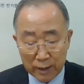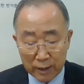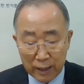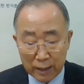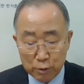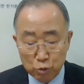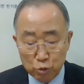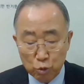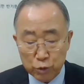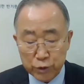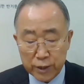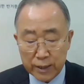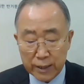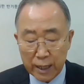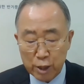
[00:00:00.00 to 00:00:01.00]
and youth
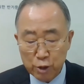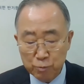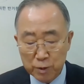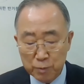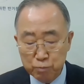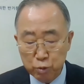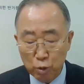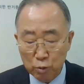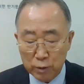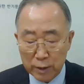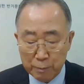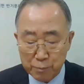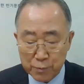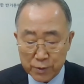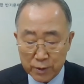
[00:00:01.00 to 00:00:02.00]
engagement
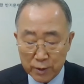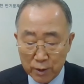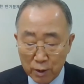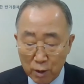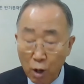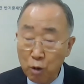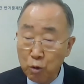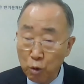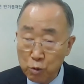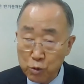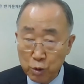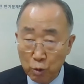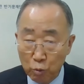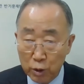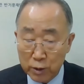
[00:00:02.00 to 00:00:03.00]
programs across
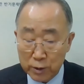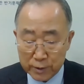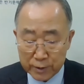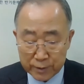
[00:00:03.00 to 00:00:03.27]
the world.